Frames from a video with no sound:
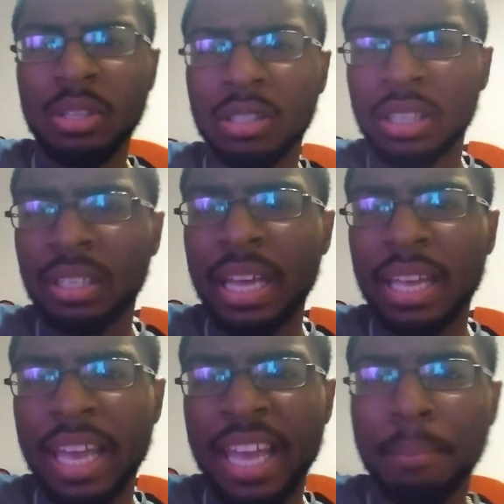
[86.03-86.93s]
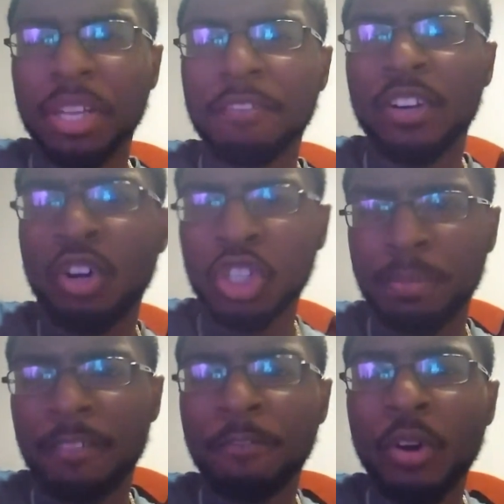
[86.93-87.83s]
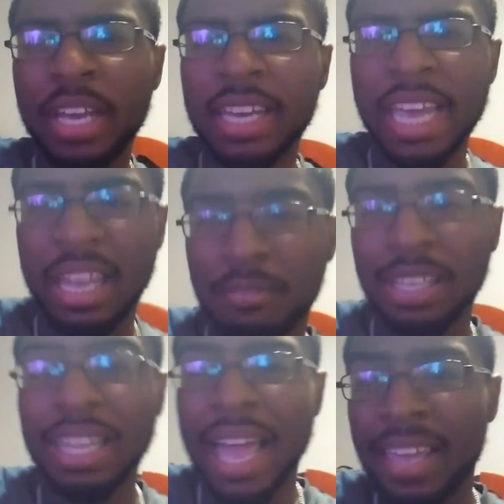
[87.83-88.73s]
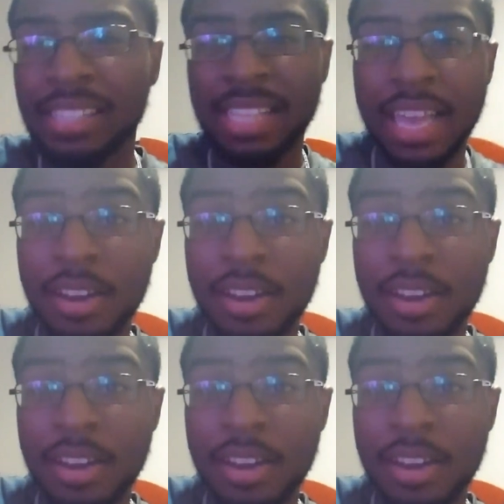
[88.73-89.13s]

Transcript: You look like a motherfucker horse before it can relax.